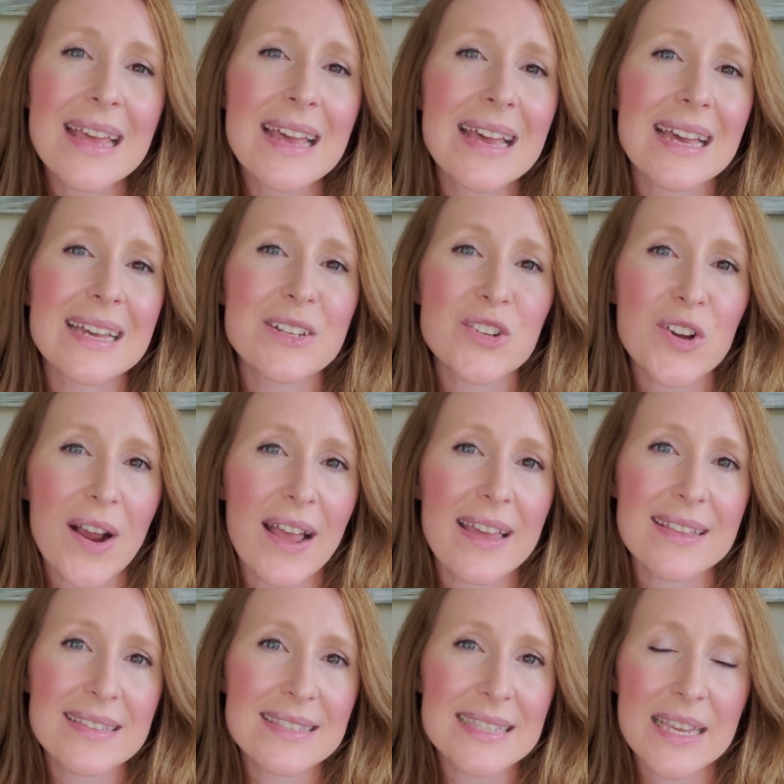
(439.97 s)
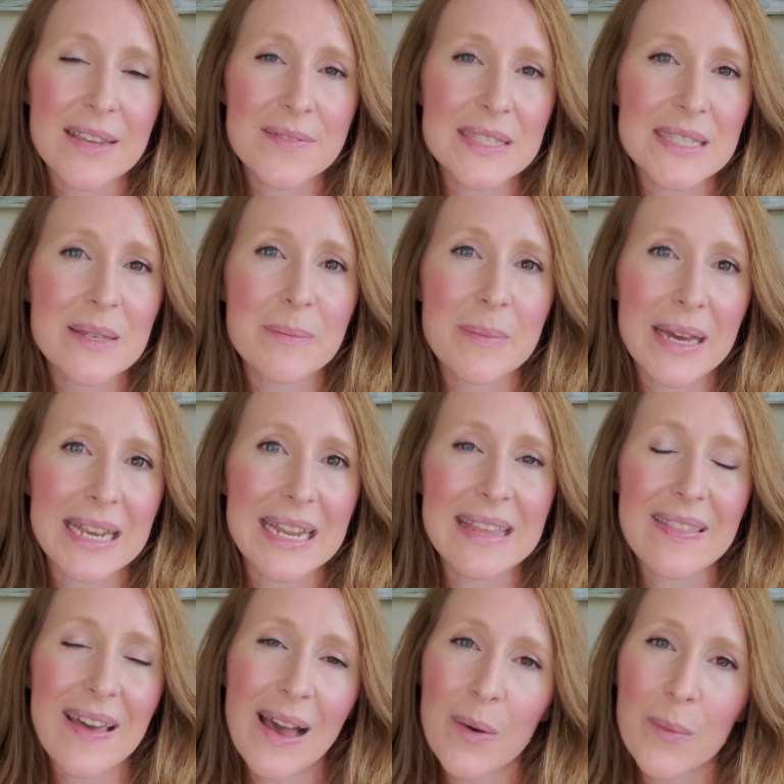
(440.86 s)
and try and save some money
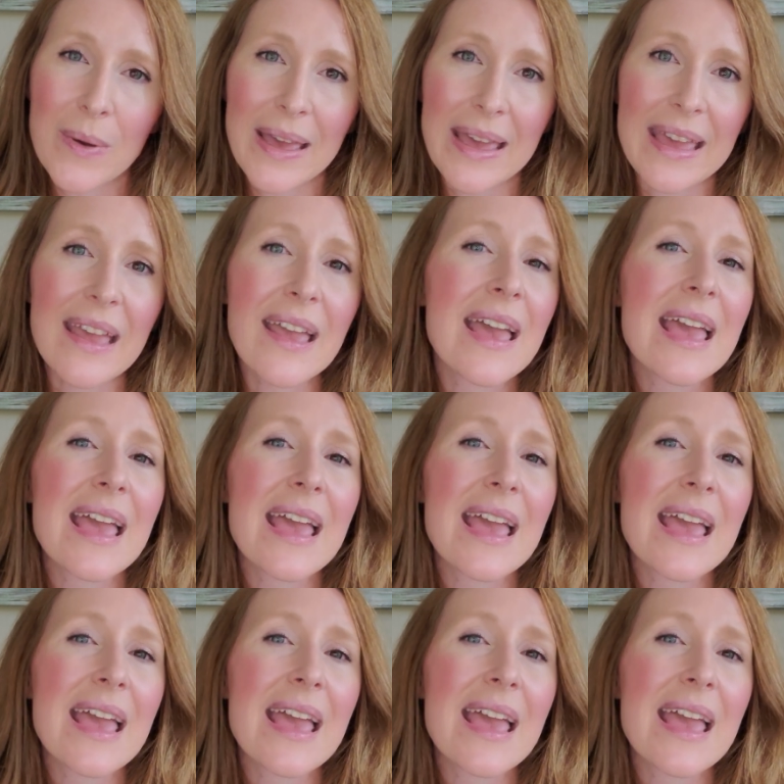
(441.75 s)
that way.